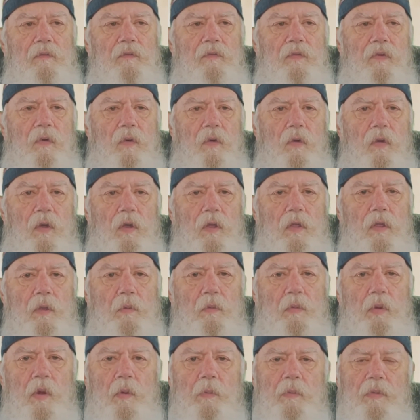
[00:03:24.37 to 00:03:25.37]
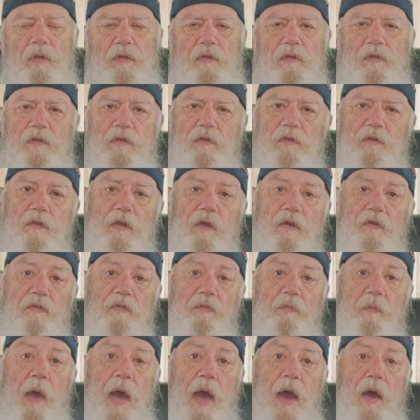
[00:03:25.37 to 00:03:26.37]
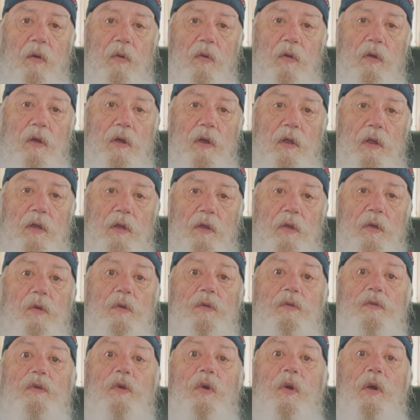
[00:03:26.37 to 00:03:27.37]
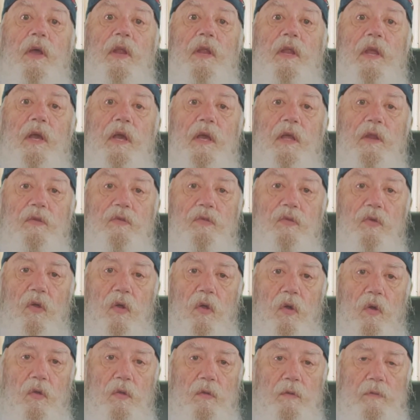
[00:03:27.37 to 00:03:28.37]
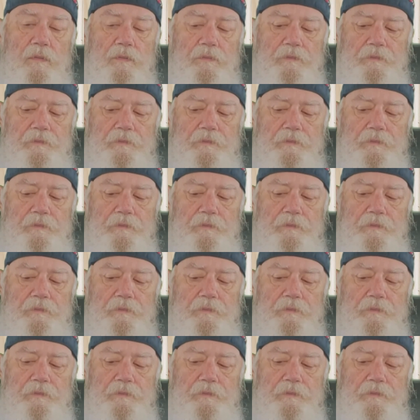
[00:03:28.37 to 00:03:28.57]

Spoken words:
for the purposes of power and who's going to control.